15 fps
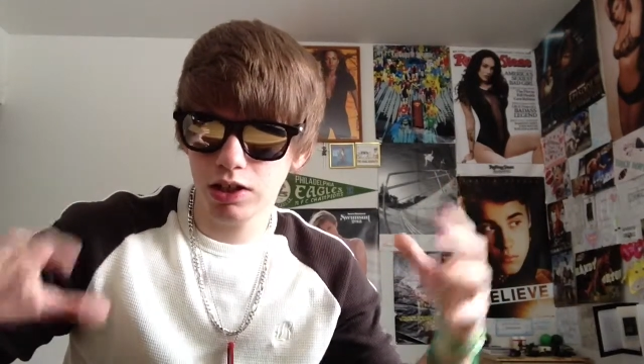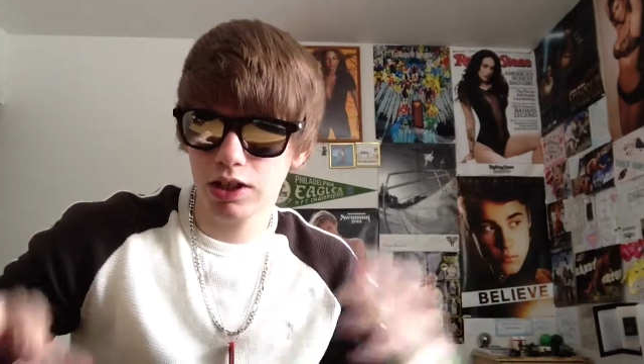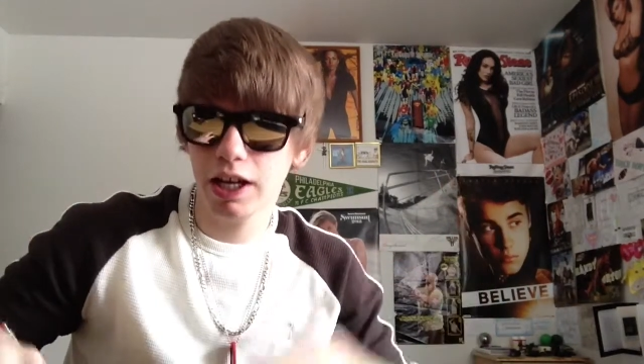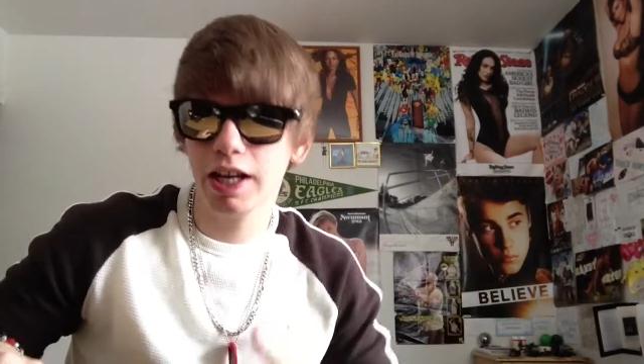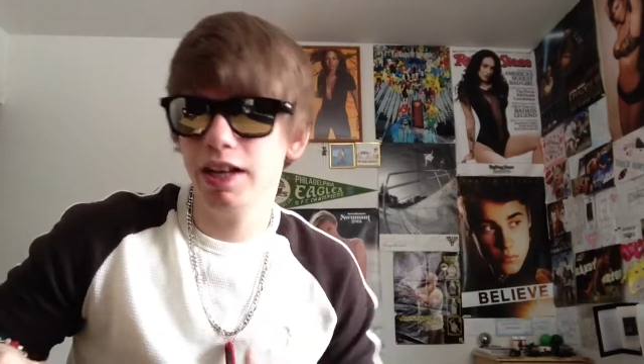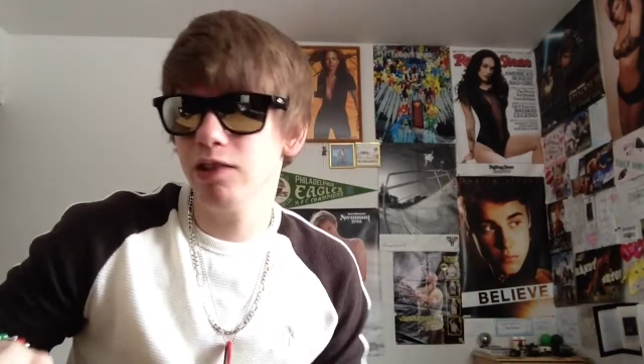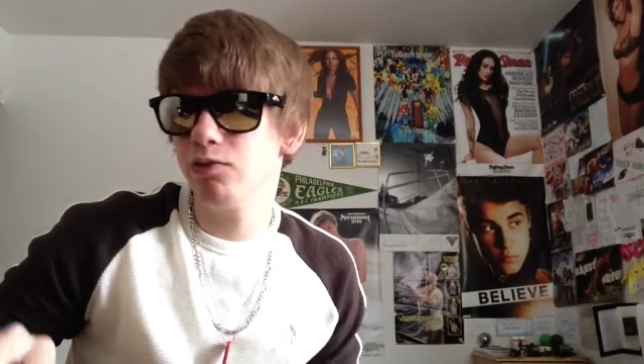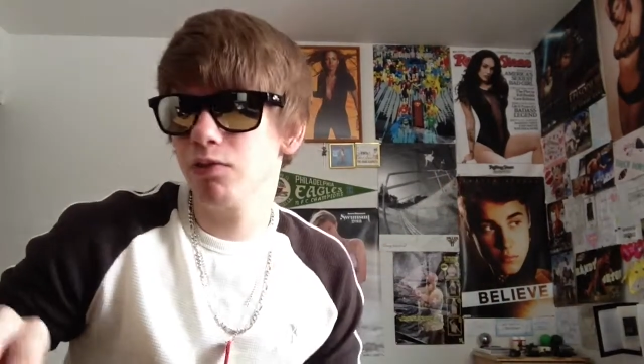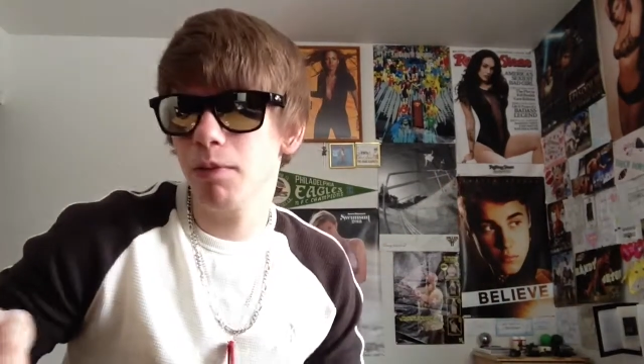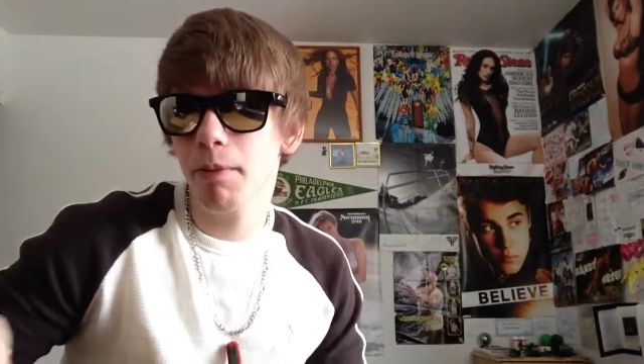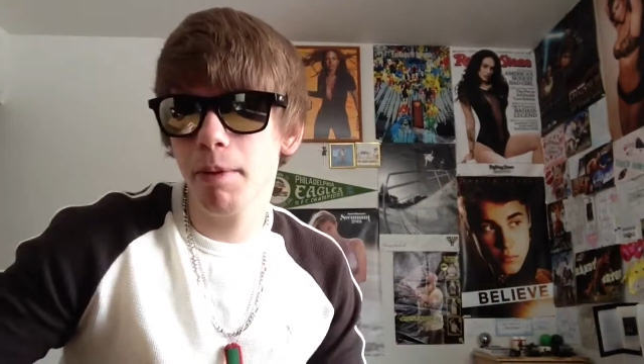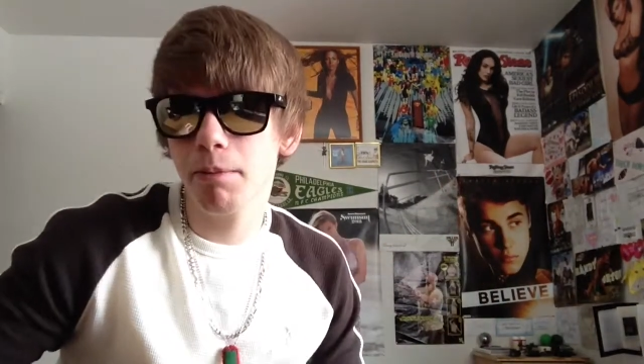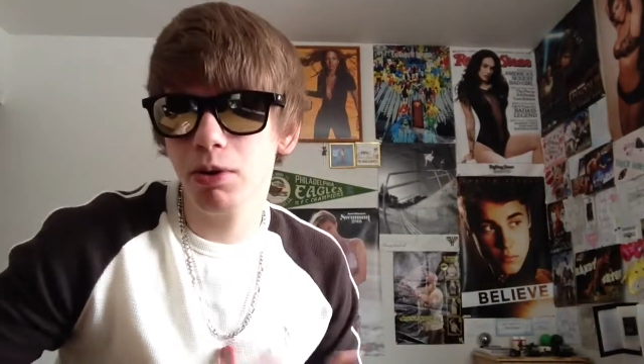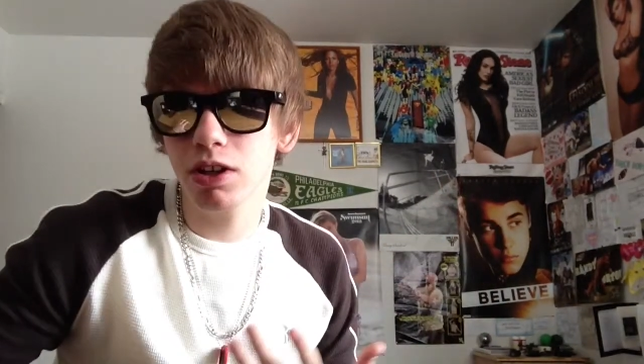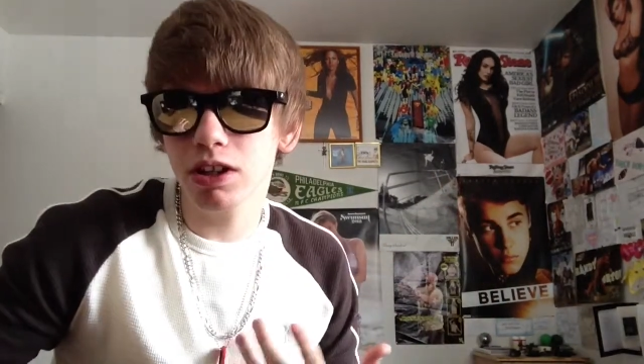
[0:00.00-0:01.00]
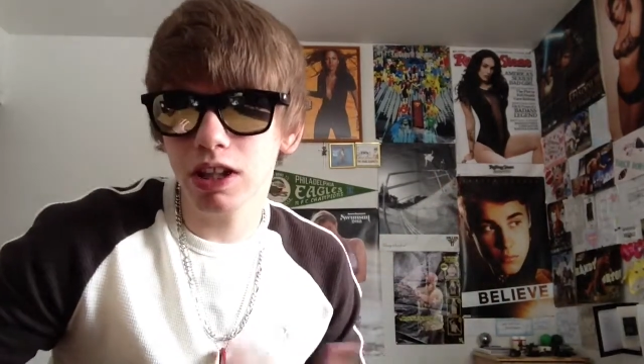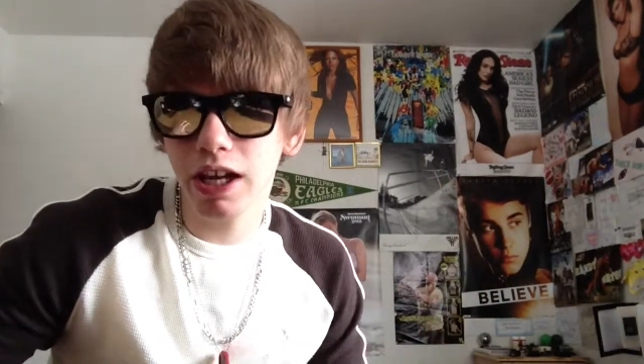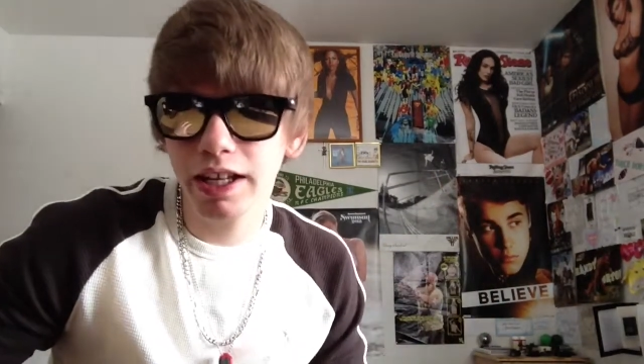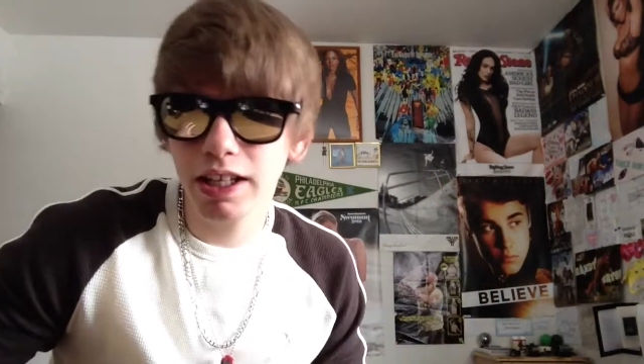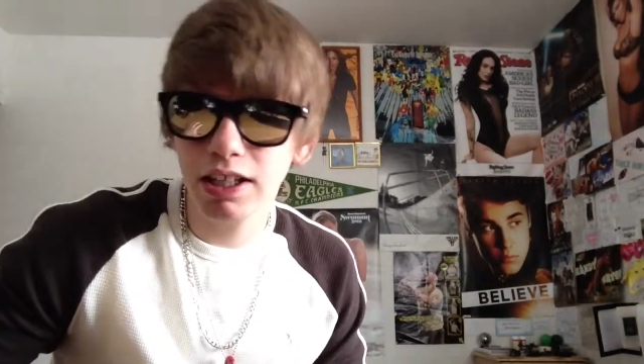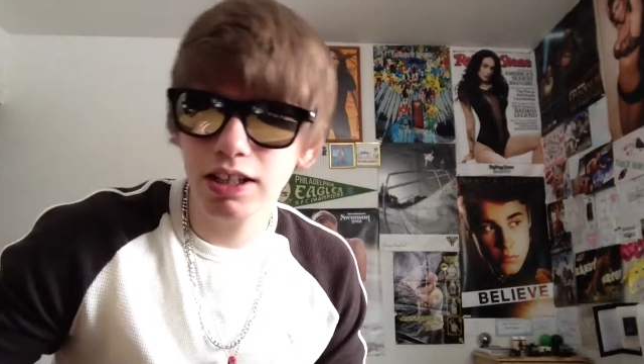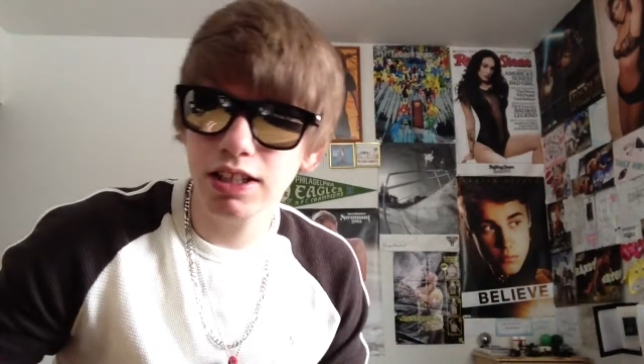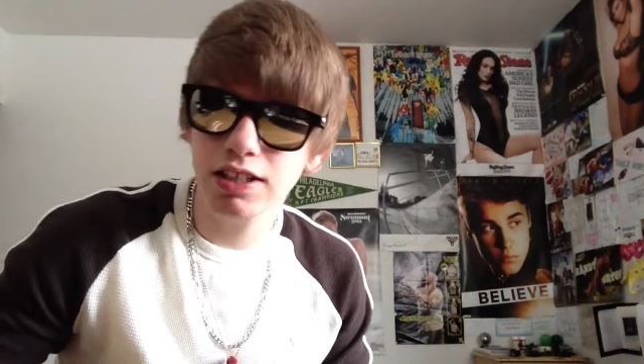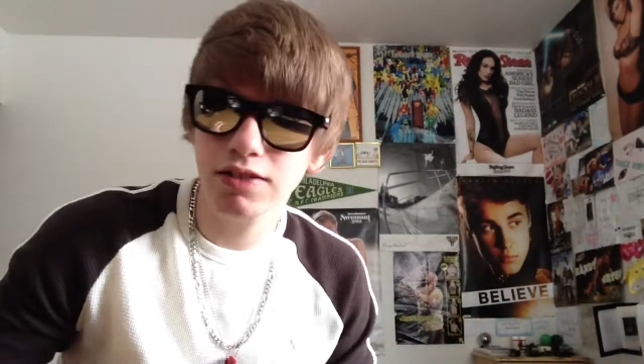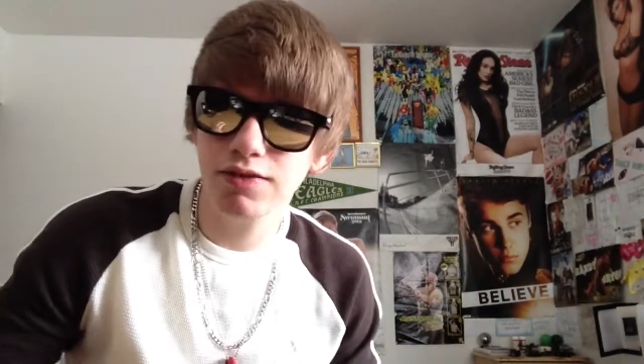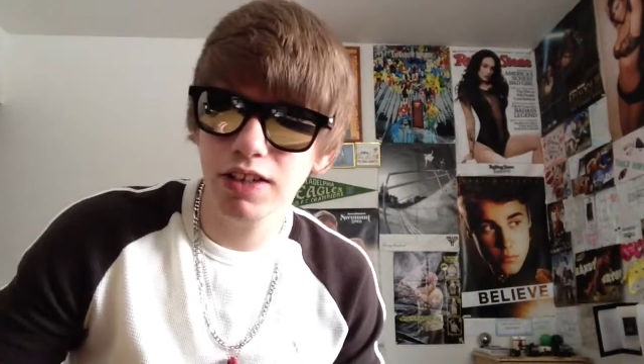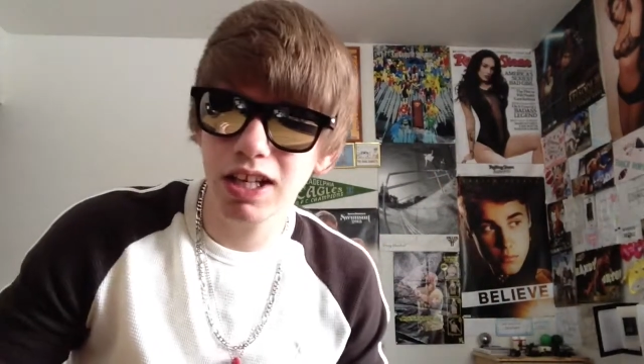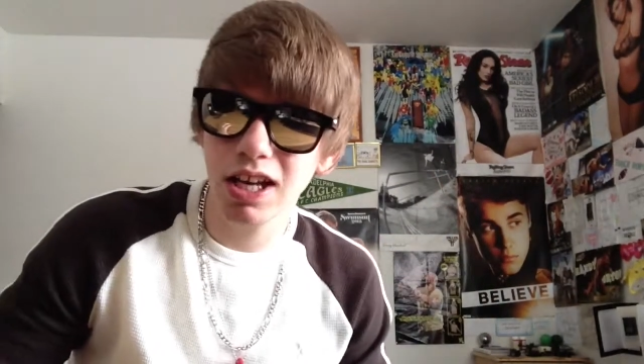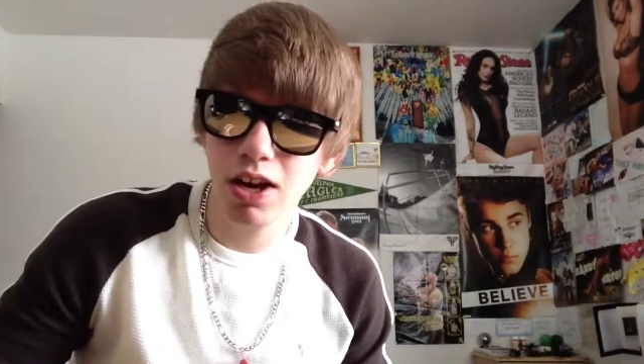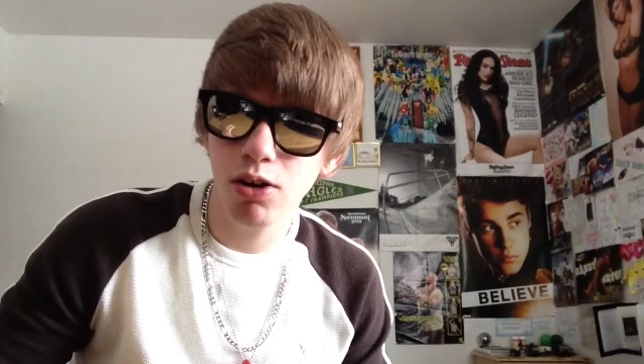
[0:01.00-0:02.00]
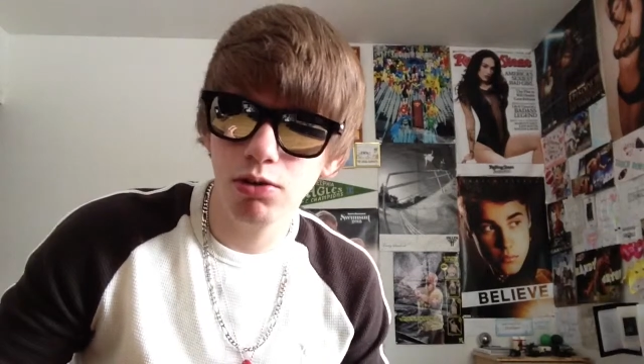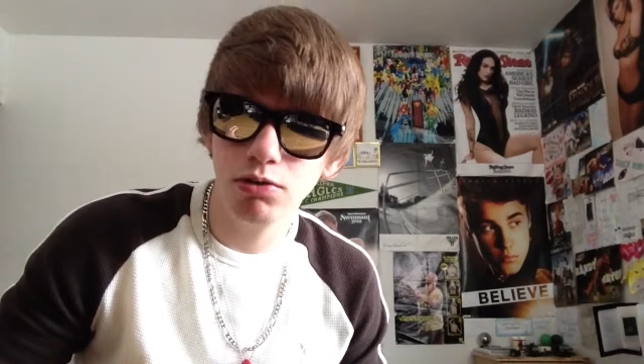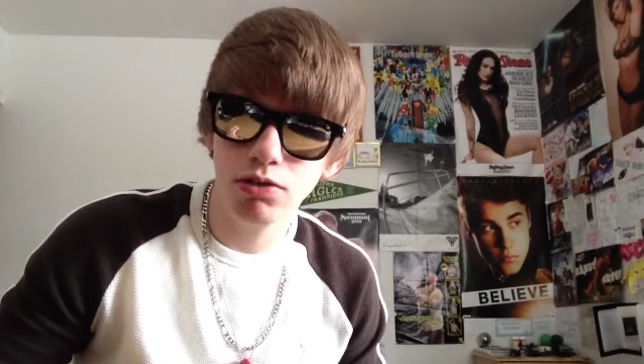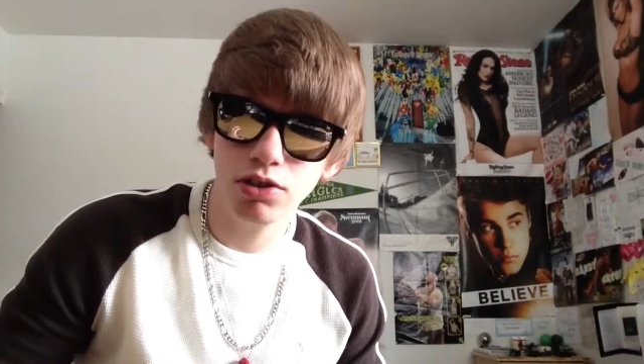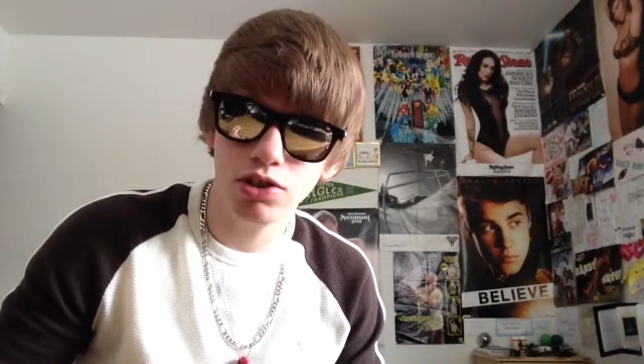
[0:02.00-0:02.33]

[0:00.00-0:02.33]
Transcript: Okay, and remember to like this video,